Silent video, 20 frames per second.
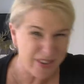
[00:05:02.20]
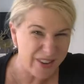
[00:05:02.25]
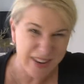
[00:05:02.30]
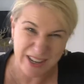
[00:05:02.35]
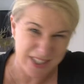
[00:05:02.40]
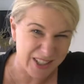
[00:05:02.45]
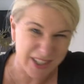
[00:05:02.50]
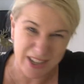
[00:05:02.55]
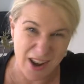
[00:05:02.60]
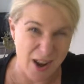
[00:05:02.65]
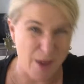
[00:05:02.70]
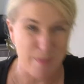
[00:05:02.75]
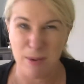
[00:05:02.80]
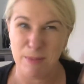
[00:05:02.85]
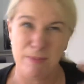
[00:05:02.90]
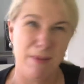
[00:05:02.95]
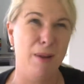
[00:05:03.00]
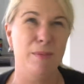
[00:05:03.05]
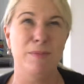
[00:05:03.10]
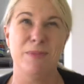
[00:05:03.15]
you actually can't,
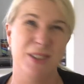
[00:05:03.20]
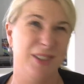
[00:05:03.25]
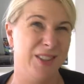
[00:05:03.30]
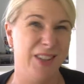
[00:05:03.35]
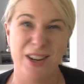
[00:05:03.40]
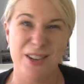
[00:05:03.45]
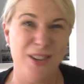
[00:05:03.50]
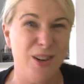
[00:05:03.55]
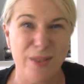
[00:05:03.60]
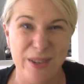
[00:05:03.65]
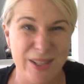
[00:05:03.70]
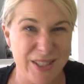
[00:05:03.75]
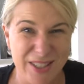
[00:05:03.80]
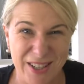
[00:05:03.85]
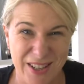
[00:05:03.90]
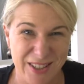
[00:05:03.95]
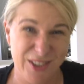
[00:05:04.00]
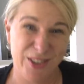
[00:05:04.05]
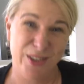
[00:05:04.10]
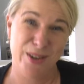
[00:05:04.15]
but mum just had no
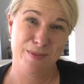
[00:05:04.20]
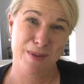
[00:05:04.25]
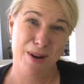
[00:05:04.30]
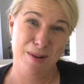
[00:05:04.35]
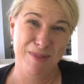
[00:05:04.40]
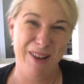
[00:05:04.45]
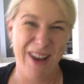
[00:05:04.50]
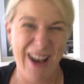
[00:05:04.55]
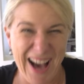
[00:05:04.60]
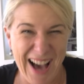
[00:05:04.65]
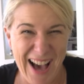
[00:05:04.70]
idea. Sorry, mum.